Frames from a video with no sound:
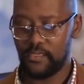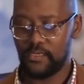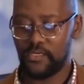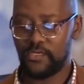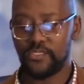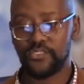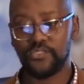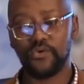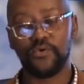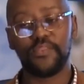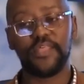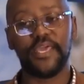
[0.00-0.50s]

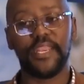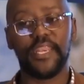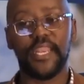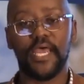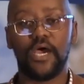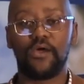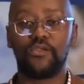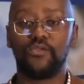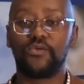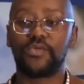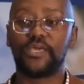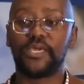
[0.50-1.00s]
So then now
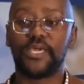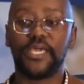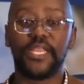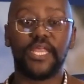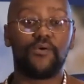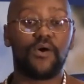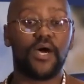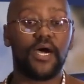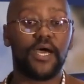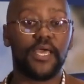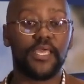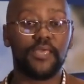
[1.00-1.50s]
looking at
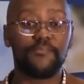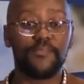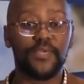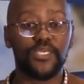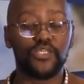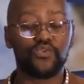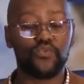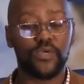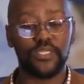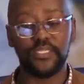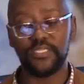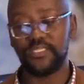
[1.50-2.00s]
our image
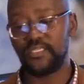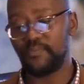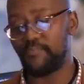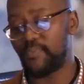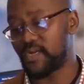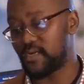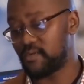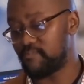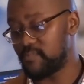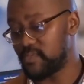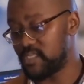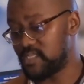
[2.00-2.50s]
quality
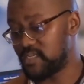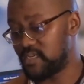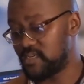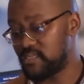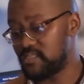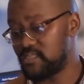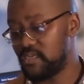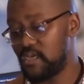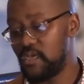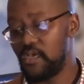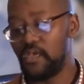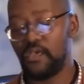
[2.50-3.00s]

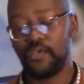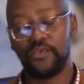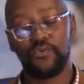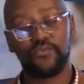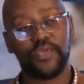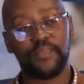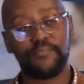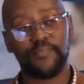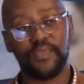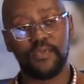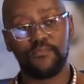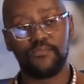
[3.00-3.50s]
parameters, you
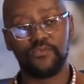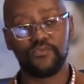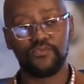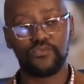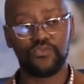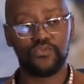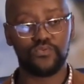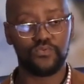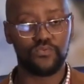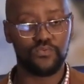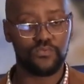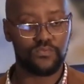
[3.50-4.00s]
can be able
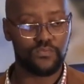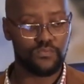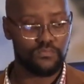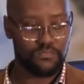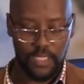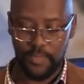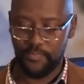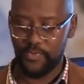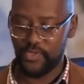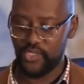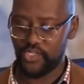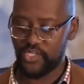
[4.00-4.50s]
to
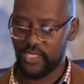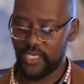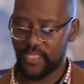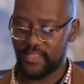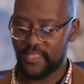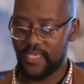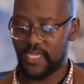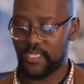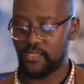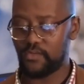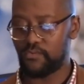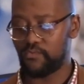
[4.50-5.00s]
appreciate
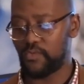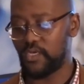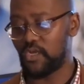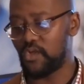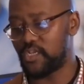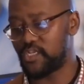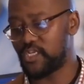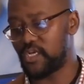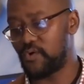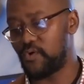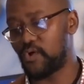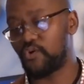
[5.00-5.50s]
that we
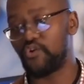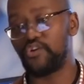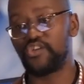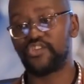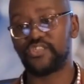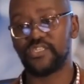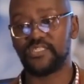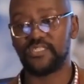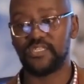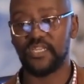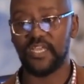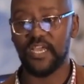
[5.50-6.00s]
got our
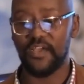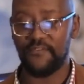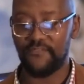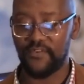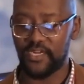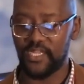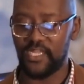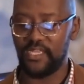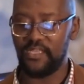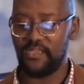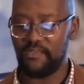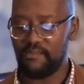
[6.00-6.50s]
contrast
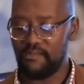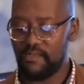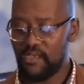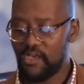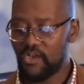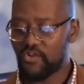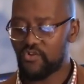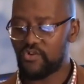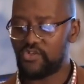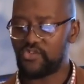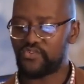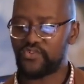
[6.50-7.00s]
recovery,
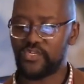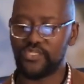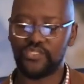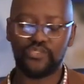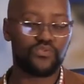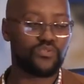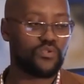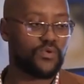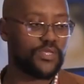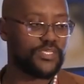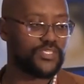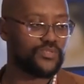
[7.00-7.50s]
contrast to
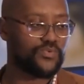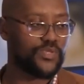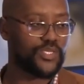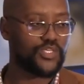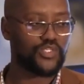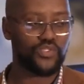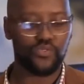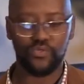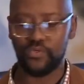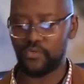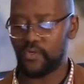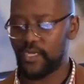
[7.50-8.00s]
noise
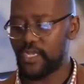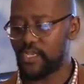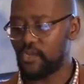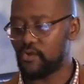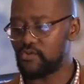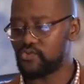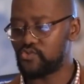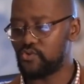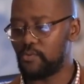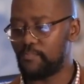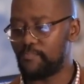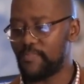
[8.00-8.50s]
ratio, and
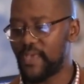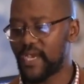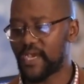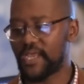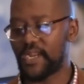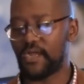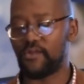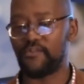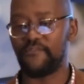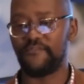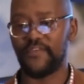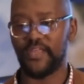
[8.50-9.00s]
also
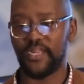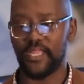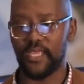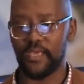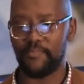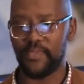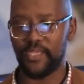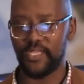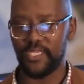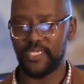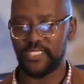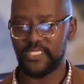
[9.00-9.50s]
background
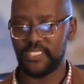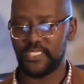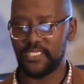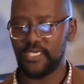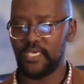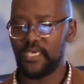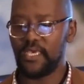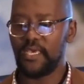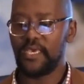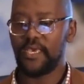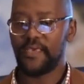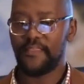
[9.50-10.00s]
variability.
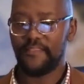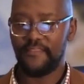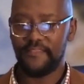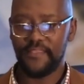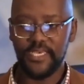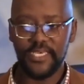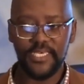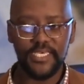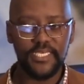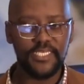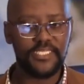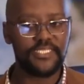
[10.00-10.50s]

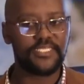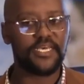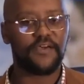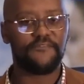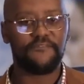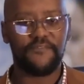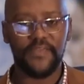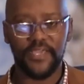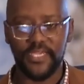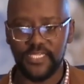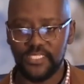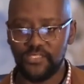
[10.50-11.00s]
These
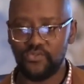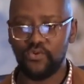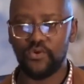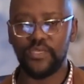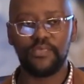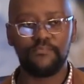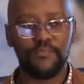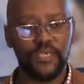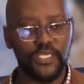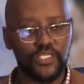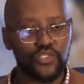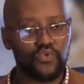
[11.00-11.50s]
affect your
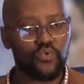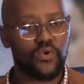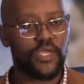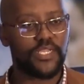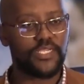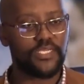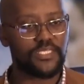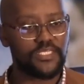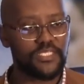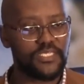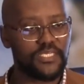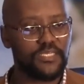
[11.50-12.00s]
image
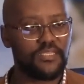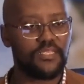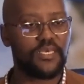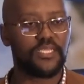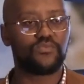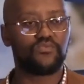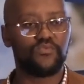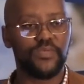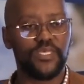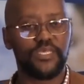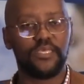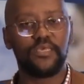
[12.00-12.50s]
quality that
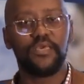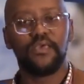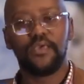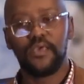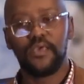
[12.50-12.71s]
we